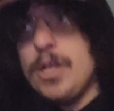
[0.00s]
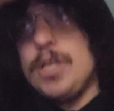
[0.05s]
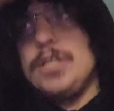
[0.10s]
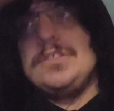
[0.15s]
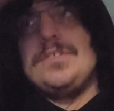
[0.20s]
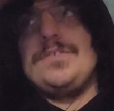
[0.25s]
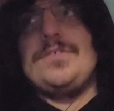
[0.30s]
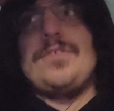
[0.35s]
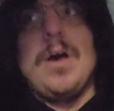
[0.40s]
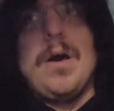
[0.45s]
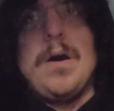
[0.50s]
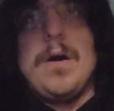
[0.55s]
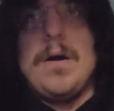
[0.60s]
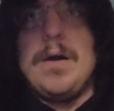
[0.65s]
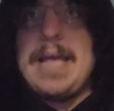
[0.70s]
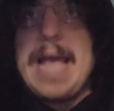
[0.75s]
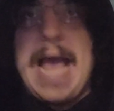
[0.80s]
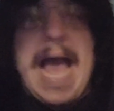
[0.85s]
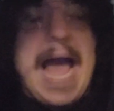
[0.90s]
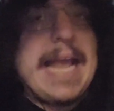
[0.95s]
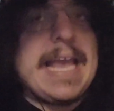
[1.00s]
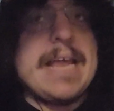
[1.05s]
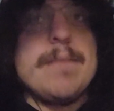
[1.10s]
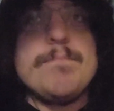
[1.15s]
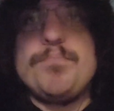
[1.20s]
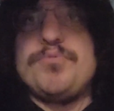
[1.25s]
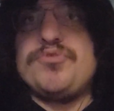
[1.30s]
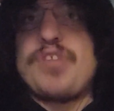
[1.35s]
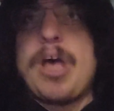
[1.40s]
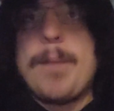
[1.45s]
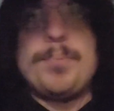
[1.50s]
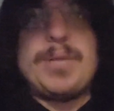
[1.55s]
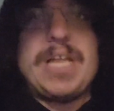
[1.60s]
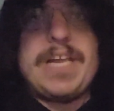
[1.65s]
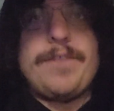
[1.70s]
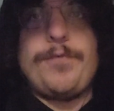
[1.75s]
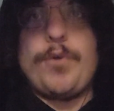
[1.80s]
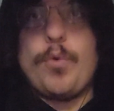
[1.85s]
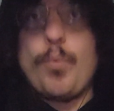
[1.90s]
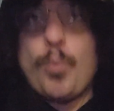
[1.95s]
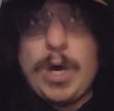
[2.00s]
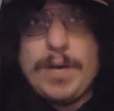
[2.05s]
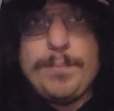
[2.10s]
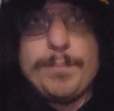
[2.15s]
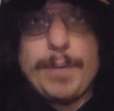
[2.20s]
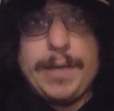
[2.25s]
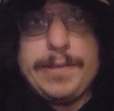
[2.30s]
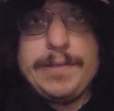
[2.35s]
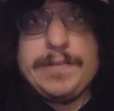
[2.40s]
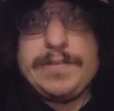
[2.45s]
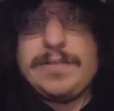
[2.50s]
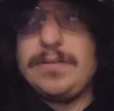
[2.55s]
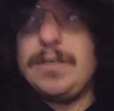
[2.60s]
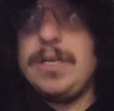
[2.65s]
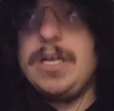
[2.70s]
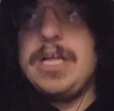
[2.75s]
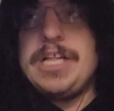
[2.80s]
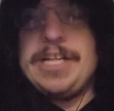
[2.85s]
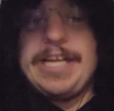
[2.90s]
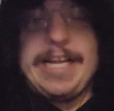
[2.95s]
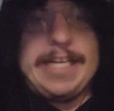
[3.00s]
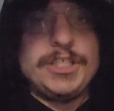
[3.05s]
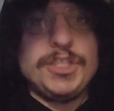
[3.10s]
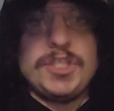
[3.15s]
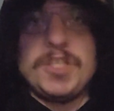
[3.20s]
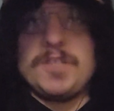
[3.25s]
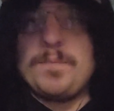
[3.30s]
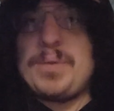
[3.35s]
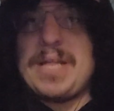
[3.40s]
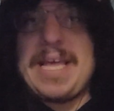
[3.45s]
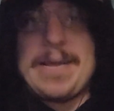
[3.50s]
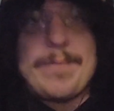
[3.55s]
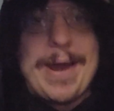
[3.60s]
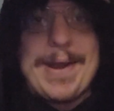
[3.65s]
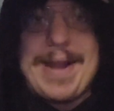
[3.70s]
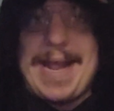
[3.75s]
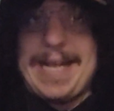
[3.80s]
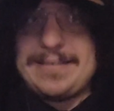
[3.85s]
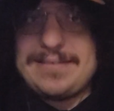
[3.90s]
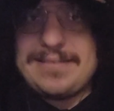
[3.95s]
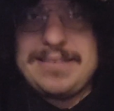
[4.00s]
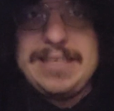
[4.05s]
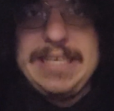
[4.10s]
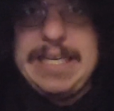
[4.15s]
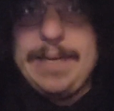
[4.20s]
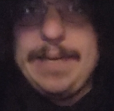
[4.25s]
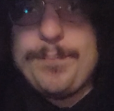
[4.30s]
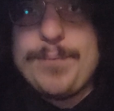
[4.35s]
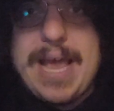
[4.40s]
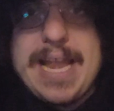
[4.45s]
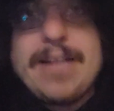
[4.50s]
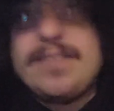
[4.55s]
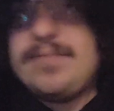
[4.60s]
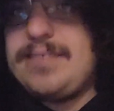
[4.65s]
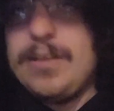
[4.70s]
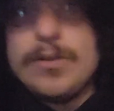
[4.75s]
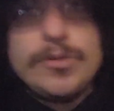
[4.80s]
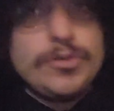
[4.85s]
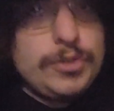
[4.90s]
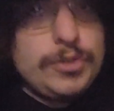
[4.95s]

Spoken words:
So I can stop playing for 1 month and just play when I sleep, and it still